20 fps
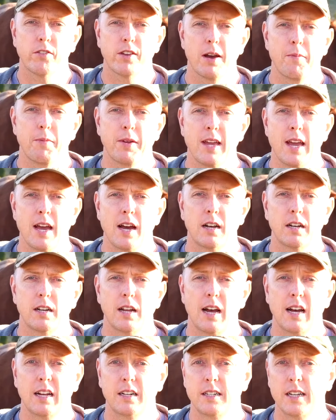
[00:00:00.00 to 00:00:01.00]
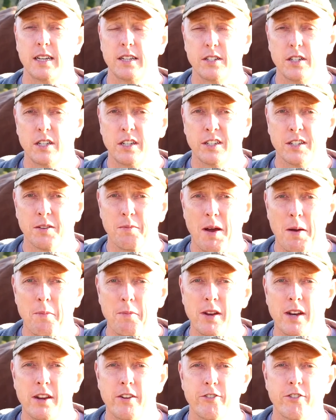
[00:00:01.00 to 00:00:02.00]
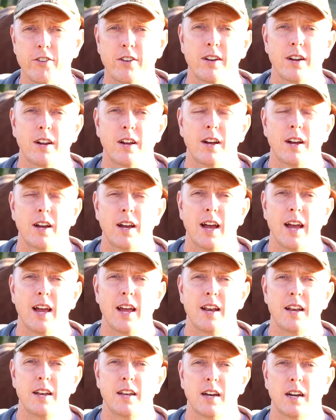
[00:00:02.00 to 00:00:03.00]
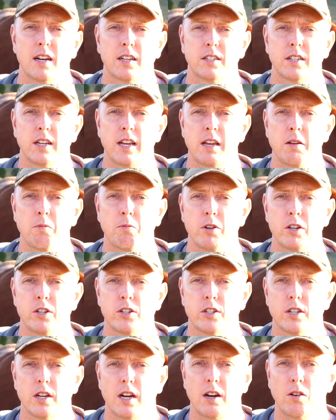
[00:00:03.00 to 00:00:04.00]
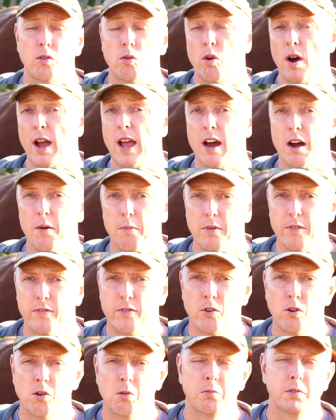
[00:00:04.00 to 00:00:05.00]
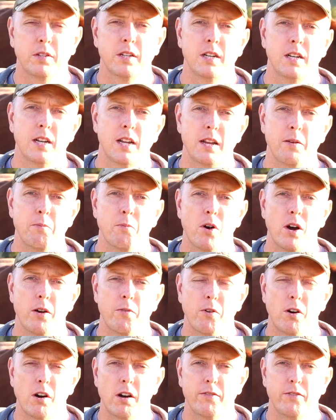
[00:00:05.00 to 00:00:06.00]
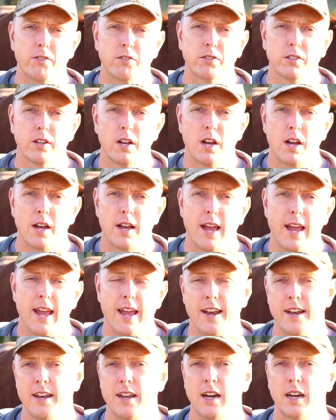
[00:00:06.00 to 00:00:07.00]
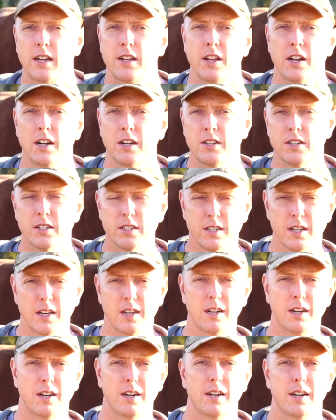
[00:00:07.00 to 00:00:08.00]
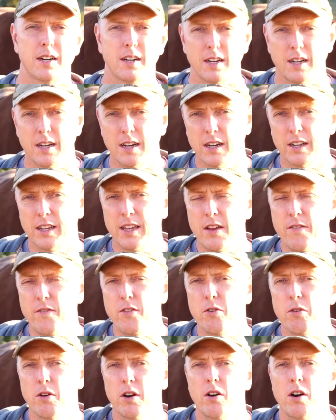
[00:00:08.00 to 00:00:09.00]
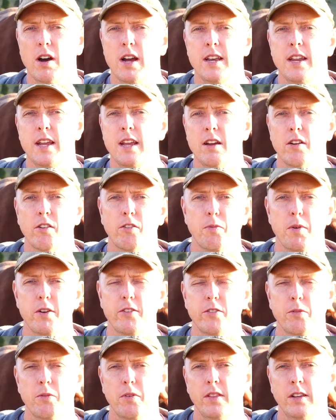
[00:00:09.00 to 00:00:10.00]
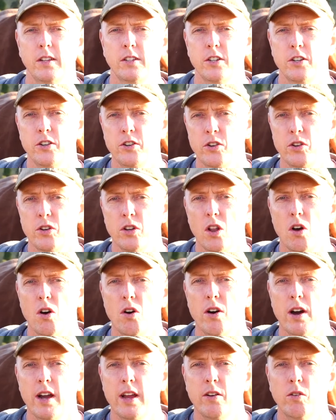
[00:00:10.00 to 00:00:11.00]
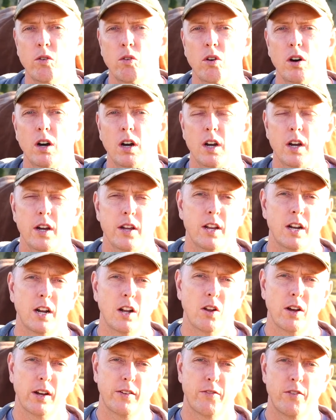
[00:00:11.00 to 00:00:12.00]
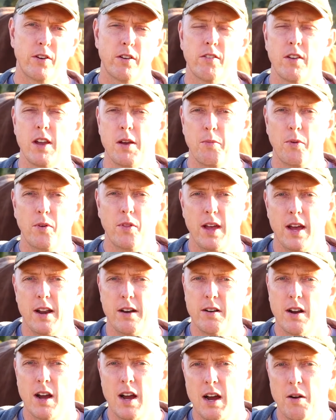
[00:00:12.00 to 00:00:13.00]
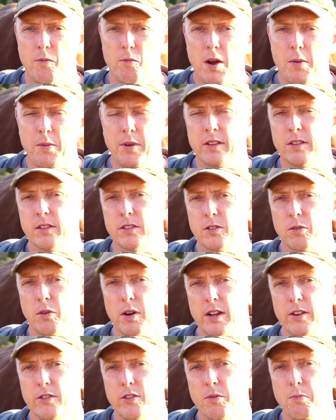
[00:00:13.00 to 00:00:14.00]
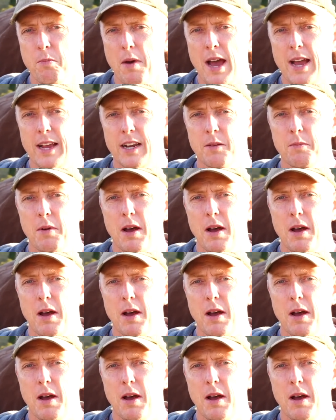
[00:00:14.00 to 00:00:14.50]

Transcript: coming out testing some ammunition and seeing which or how it performs in my rifles. And you know, just to give you an idea, especially when there's a new line, or you know, like for example that Remington 22 Magnum